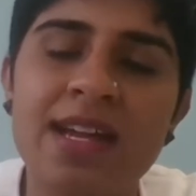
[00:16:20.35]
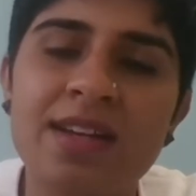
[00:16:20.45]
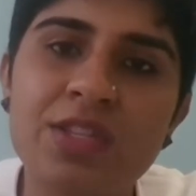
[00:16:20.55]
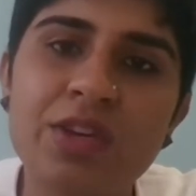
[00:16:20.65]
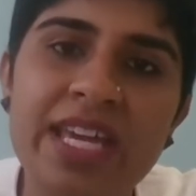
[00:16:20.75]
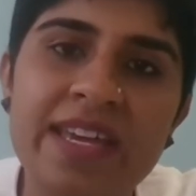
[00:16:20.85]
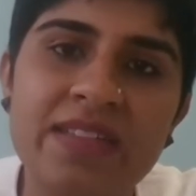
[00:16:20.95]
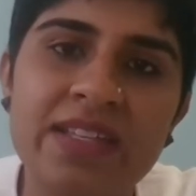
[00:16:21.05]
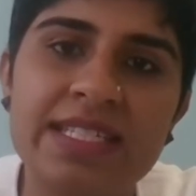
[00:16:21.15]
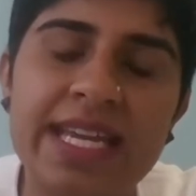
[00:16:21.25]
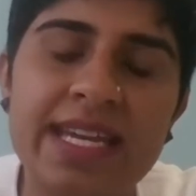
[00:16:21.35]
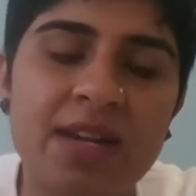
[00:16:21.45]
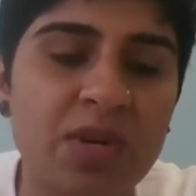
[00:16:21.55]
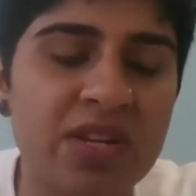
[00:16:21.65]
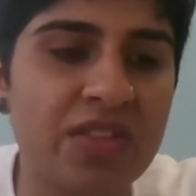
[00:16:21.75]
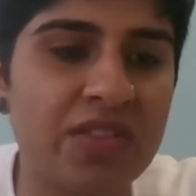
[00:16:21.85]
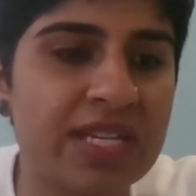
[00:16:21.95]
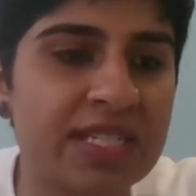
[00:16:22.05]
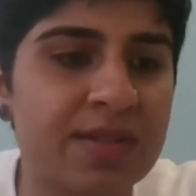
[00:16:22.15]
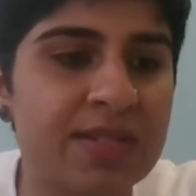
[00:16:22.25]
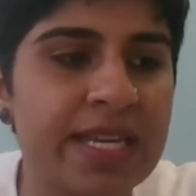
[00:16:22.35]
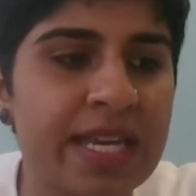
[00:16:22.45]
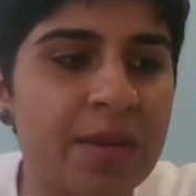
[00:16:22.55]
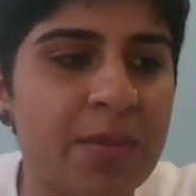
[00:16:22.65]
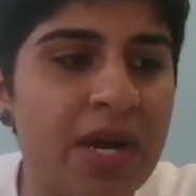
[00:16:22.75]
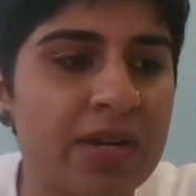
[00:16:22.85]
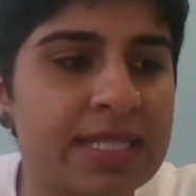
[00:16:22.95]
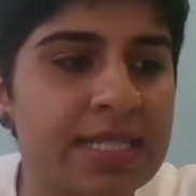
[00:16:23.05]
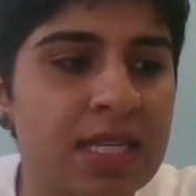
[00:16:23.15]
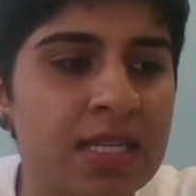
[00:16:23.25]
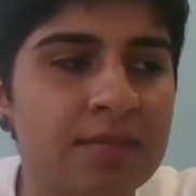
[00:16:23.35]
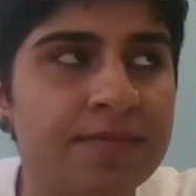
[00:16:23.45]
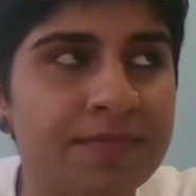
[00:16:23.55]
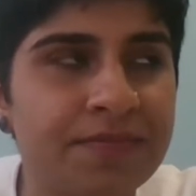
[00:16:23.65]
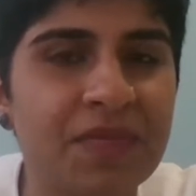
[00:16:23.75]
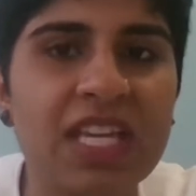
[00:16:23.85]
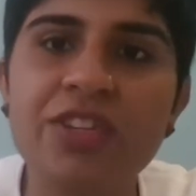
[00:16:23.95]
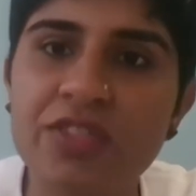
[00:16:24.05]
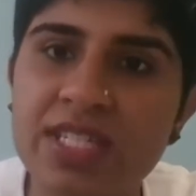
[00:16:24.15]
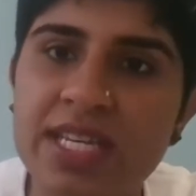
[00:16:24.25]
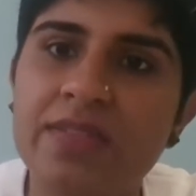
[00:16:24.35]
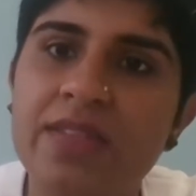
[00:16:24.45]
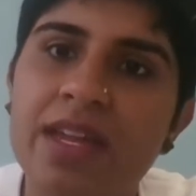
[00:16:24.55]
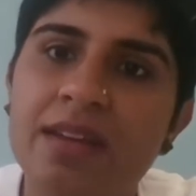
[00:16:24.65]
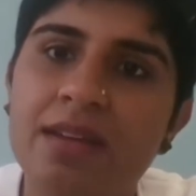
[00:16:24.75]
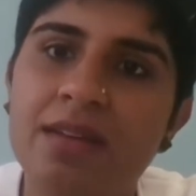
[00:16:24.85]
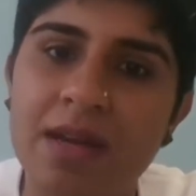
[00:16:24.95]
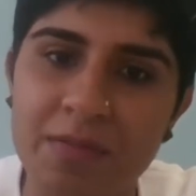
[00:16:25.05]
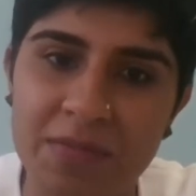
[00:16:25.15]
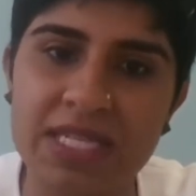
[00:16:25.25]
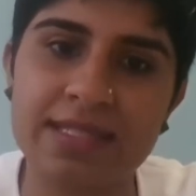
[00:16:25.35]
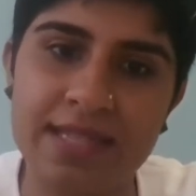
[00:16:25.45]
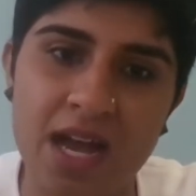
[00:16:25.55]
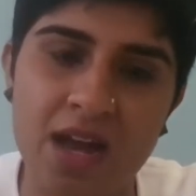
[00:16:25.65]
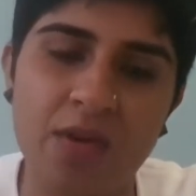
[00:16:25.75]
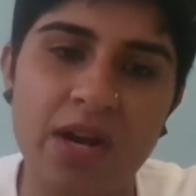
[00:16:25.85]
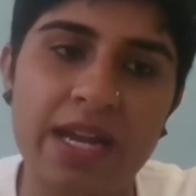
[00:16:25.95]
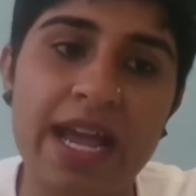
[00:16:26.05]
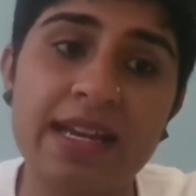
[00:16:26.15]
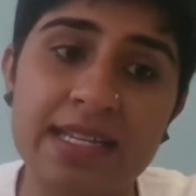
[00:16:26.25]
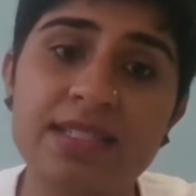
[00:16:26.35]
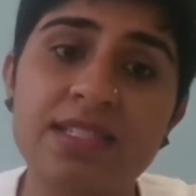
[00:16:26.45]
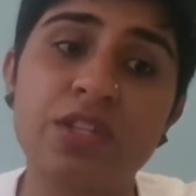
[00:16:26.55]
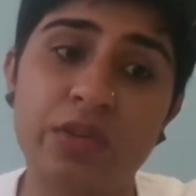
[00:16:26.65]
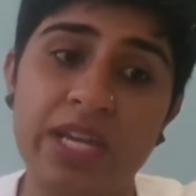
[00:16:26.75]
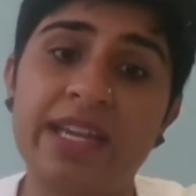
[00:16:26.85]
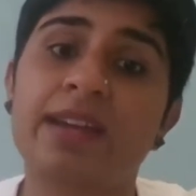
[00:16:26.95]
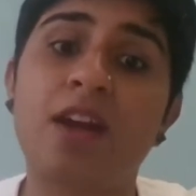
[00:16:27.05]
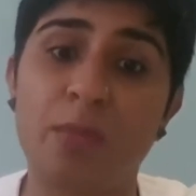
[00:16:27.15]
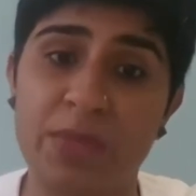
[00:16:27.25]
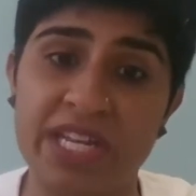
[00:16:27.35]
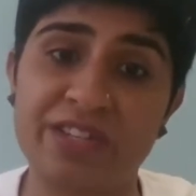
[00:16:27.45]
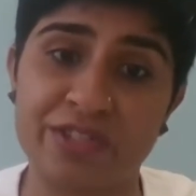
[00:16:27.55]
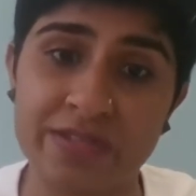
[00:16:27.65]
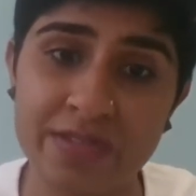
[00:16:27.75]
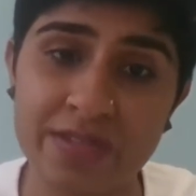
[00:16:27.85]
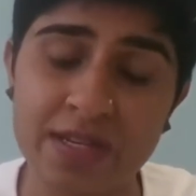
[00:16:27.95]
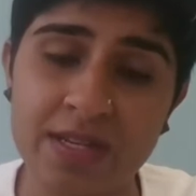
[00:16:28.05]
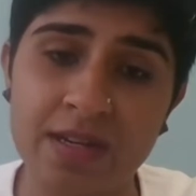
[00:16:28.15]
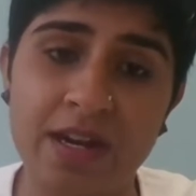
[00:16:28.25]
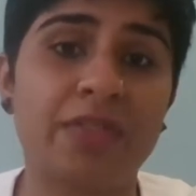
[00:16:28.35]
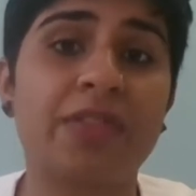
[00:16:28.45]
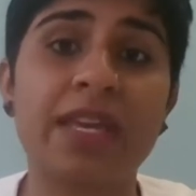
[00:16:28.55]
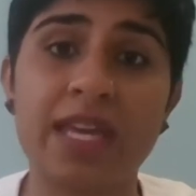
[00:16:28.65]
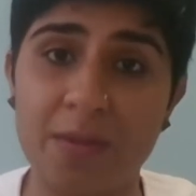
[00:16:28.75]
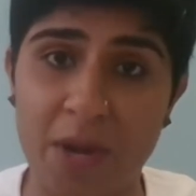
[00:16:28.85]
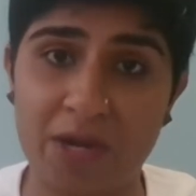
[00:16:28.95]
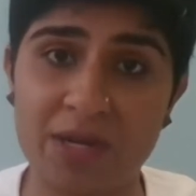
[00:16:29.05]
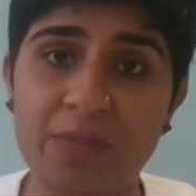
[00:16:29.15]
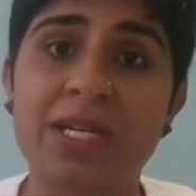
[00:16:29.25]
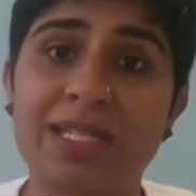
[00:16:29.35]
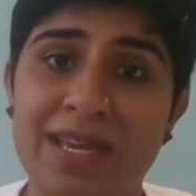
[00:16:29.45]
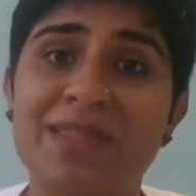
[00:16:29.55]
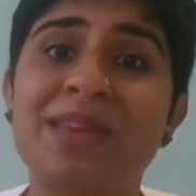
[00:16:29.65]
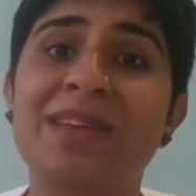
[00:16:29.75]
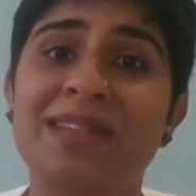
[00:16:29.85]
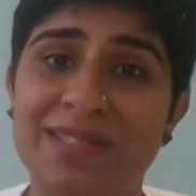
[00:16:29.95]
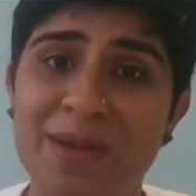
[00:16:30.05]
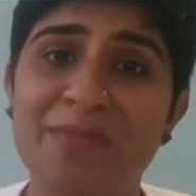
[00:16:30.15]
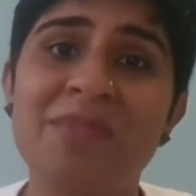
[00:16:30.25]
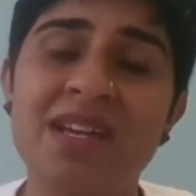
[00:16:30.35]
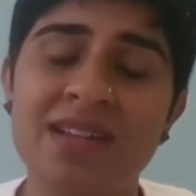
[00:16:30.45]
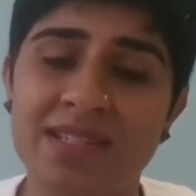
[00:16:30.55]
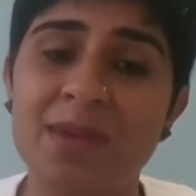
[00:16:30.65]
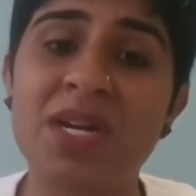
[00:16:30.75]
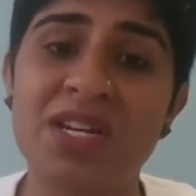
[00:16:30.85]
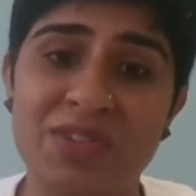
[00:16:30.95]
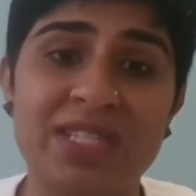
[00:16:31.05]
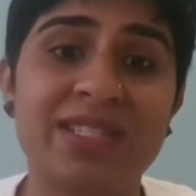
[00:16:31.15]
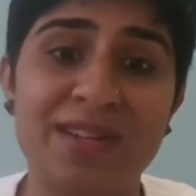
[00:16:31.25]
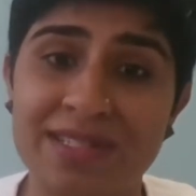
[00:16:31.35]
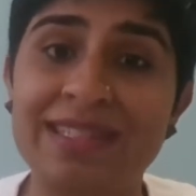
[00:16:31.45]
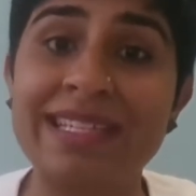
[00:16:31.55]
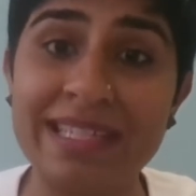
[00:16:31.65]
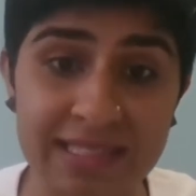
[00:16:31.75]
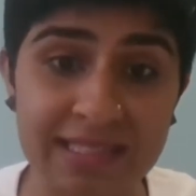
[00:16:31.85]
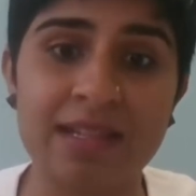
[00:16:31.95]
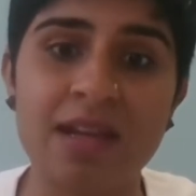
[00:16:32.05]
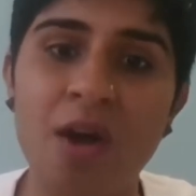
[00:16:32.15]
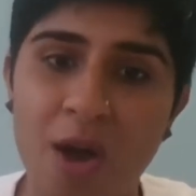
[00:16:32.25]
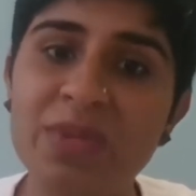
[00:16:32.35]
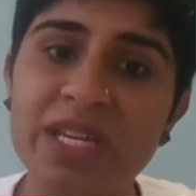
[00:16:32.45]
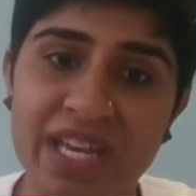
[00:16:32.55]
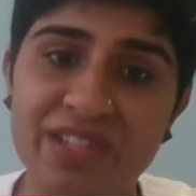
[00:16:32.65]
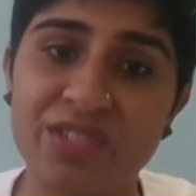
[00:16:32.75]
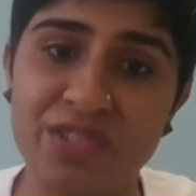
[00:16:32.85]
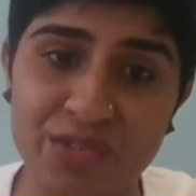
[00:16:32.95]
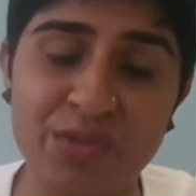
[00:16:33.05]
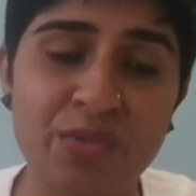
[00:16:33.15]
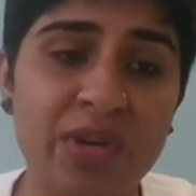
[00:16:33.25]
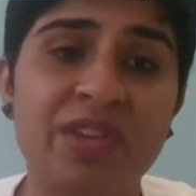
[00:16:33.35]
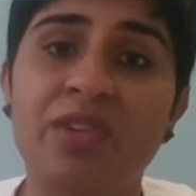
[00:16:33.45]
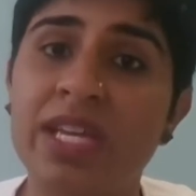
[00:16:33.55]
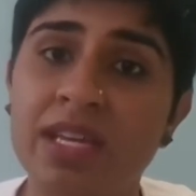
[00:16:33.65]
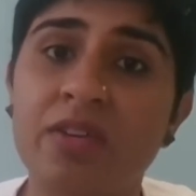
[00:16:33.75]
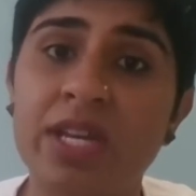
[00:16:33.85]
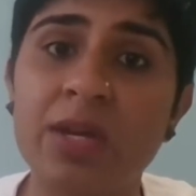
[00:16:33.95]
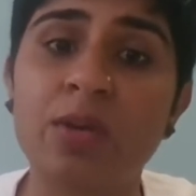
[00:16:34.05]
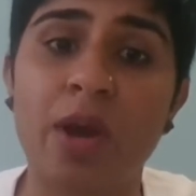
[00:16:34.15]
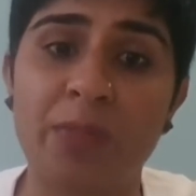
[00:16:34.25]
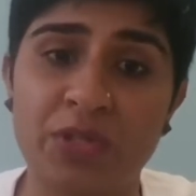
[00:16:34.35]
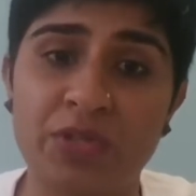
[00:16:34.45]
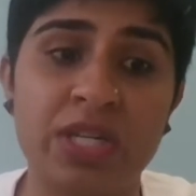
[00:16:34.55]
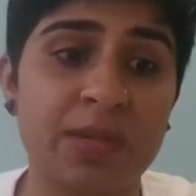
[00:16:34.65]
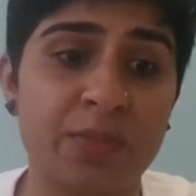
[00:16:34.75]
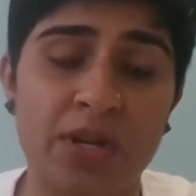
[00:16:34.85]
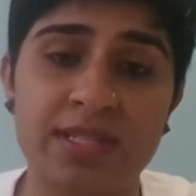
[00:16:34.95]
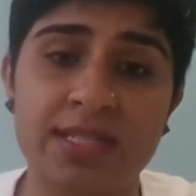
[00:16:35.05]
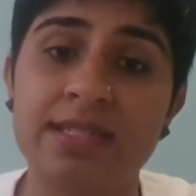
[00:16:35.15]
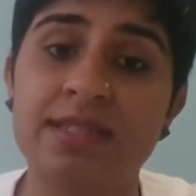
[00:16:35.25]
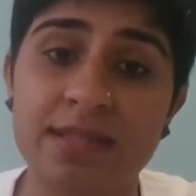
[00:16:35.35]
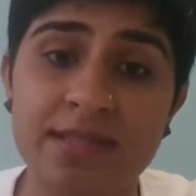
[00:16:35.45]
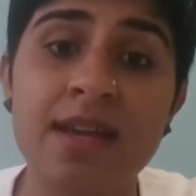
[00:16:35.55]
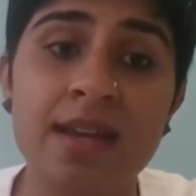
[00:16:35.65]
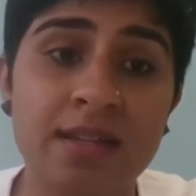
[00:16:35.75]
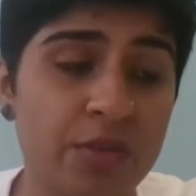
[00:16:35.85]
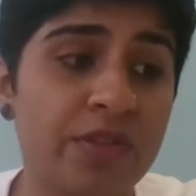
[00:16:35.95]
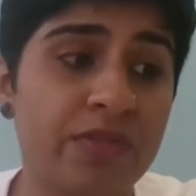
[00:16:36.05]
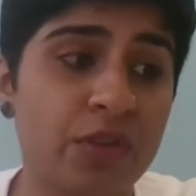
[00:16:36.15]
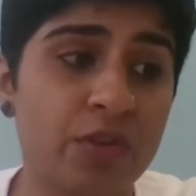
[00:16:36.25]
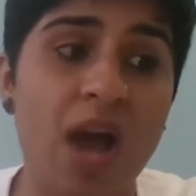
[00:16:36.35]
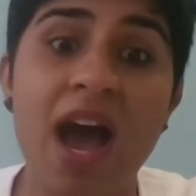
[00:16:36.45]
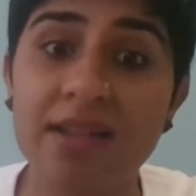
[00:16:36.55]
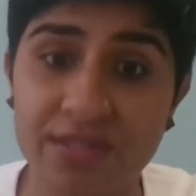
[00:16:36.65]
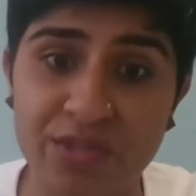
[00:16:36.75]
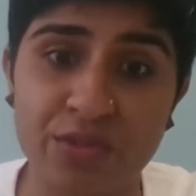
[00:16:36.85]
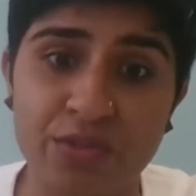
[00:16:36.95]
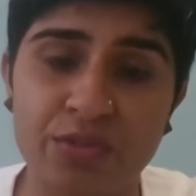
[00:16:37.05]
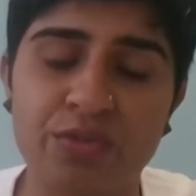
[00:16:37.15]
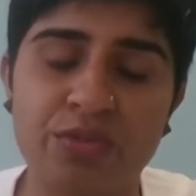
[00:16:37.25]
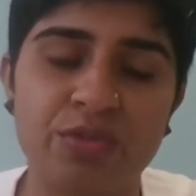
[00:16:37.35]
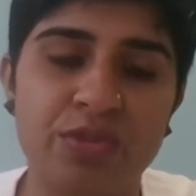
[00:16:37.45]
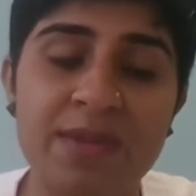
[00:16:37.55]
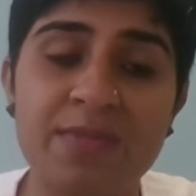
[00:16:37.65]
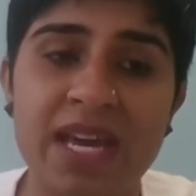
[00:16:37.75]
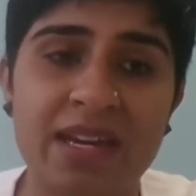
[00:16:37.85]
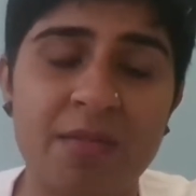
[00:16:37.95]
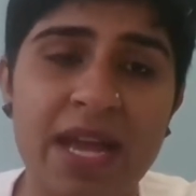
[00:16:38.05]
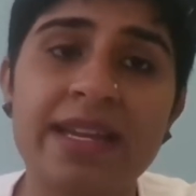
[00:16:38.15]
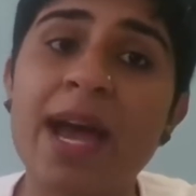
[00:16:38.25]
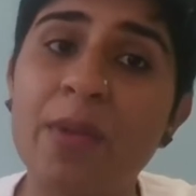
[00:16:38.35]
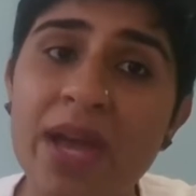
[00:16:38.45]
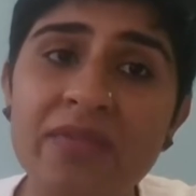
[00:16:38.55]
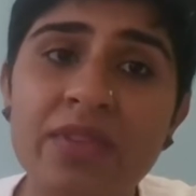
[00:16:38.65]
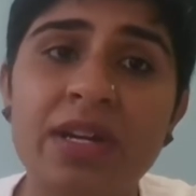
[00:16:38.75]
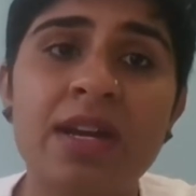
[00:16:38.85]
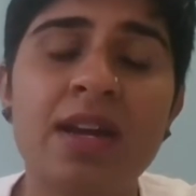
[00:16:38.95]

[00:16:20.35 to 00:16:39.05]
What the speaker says: And I was looking at this data, and one of the things I was thinking about is, interesting that companies now are at least looking at accommodations, are thinking about it, because I think in some countries there is a legal obligation to, and your equal opportunity policy does sort of ask you to keep that in mind. However,